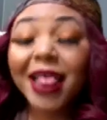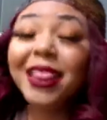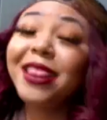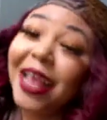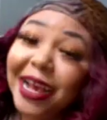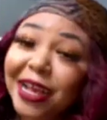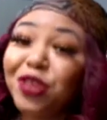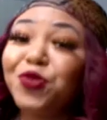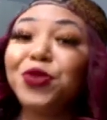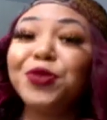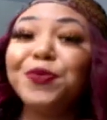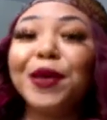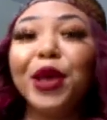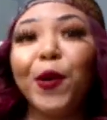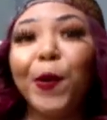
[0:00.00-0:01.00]
that's what's
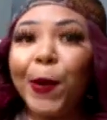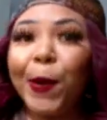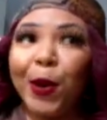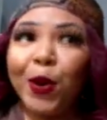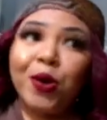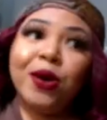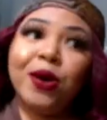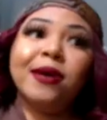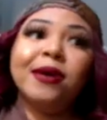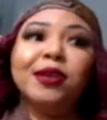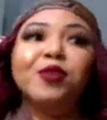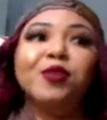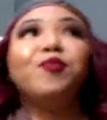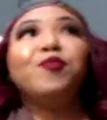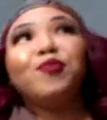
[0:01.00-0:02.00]
been going on.
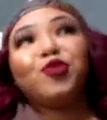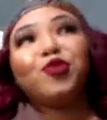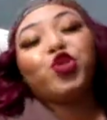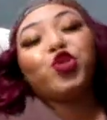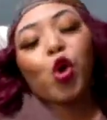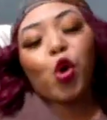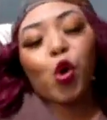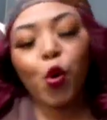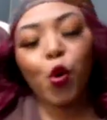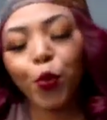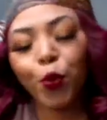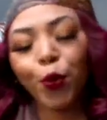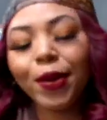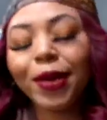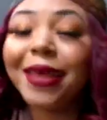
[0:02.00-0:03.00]
So
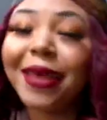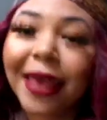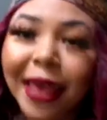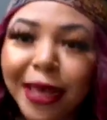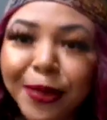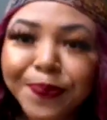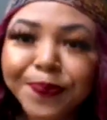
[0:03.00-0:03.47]
yeah,